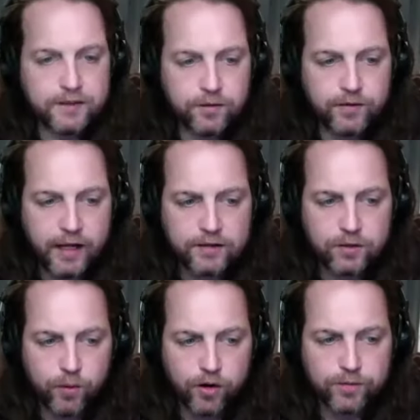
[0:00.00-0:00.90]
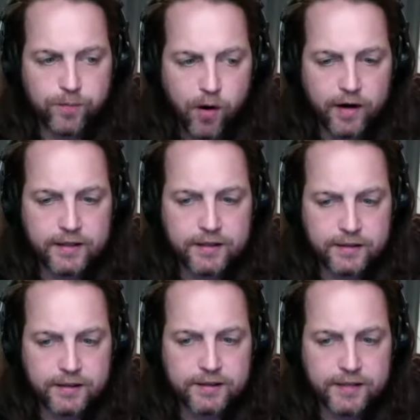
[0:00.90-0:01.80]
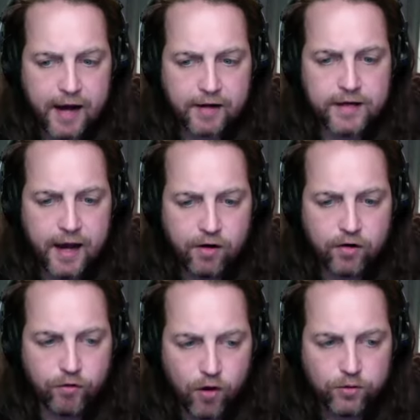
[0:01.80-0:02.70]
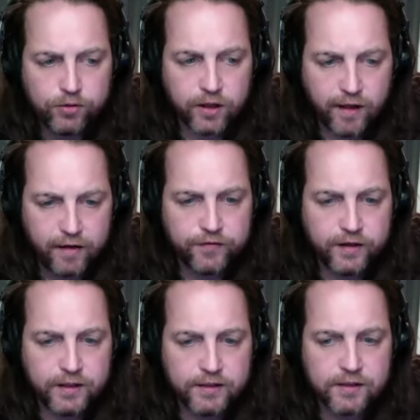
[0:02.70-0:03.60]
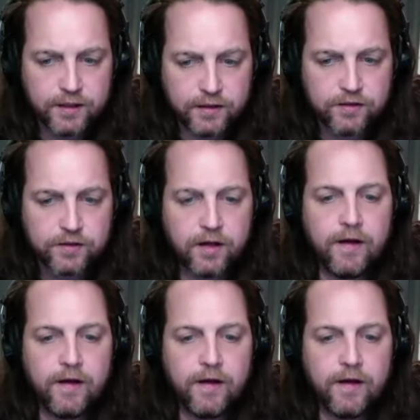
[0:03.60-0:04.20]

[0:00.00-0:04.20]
the worst part. It's exactly how gross the left is